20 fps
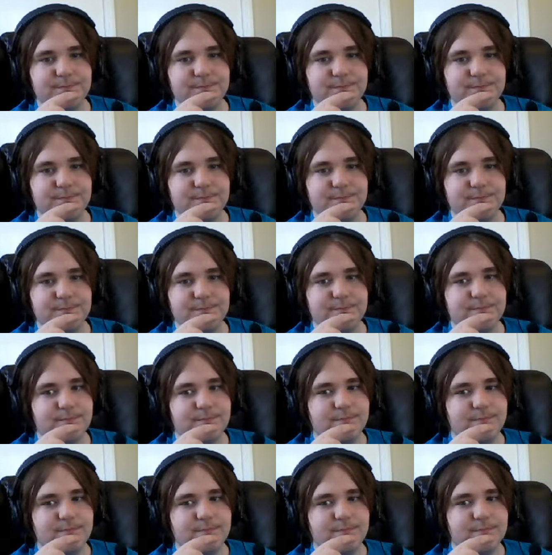
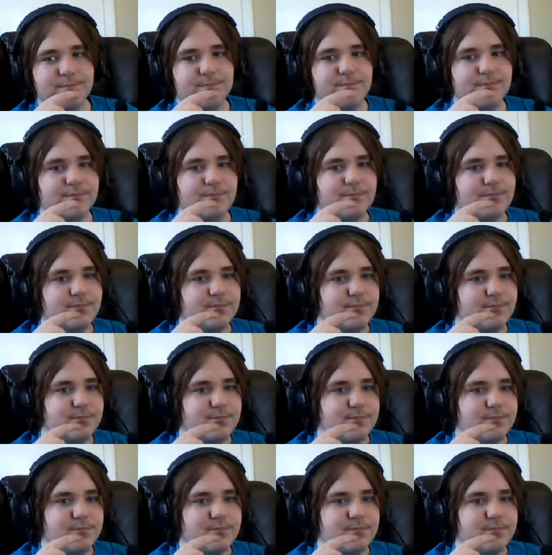
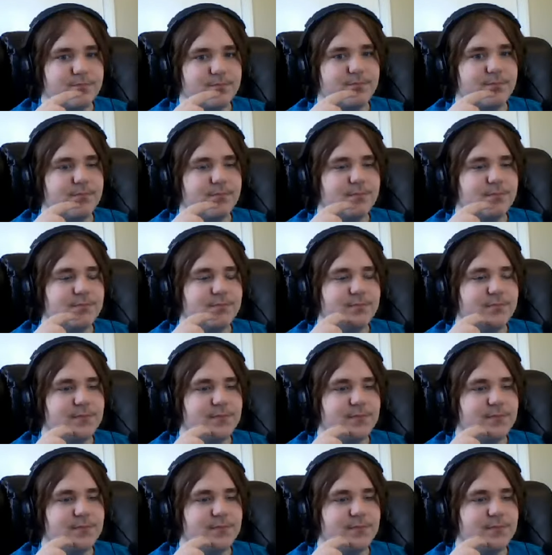(no one is talking)